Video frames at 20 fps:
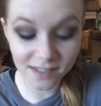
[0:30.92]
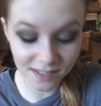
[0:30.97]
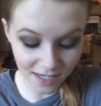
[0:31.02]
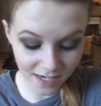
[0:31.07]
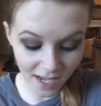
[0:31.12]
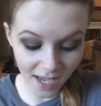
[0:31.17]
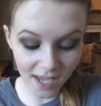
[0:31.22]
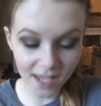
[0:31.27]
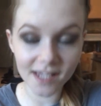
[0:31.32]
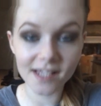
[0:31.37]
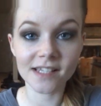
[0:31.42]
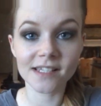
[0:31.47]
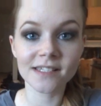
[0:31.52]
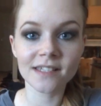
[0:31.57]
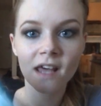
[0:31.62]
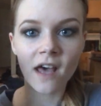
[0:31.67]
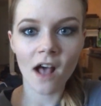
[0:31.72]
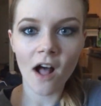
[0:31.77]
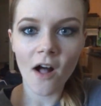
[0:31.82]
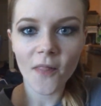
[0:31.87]
is? Today
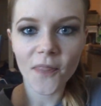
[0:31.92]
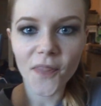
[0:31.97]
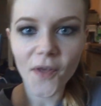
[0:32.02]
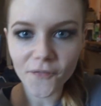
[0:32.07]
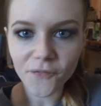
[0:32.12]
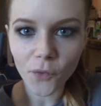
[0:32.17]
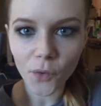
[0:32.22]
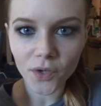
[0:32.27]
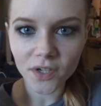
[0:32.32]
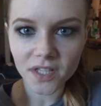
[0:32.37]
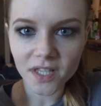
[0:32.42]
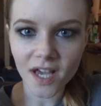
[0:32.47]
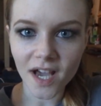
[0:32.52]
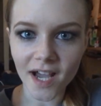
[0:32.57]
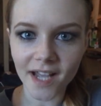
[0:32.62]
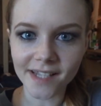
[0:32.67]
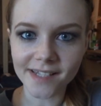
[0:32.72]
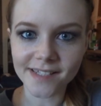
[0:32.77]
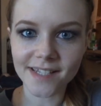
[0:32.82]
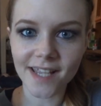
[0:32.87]
is the Fourth
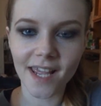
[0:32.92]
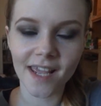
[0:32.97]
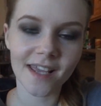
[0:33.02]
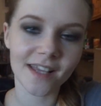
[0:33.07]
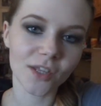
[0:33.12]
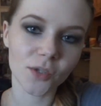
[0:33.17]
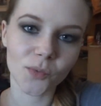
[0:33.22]
Kind Day,